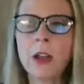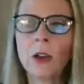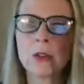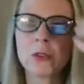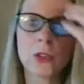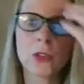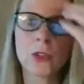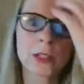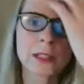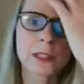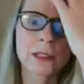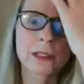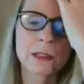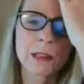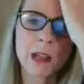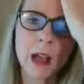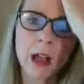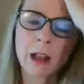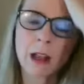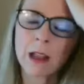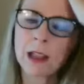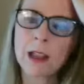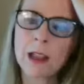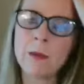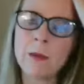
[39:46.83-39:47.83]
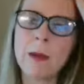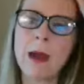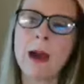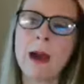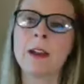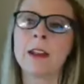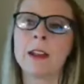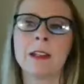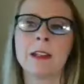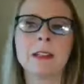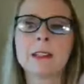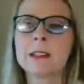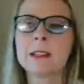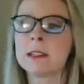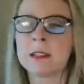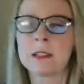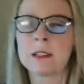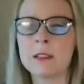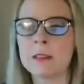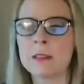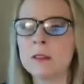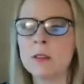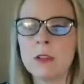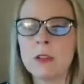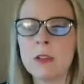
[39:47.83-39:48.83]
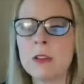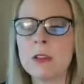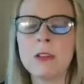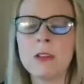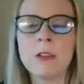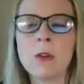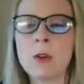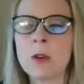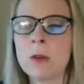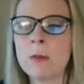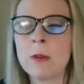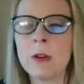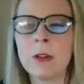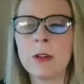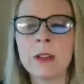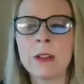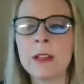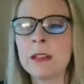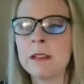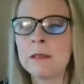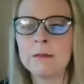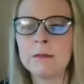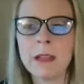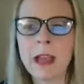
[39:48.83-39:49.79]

just talking about it is normal and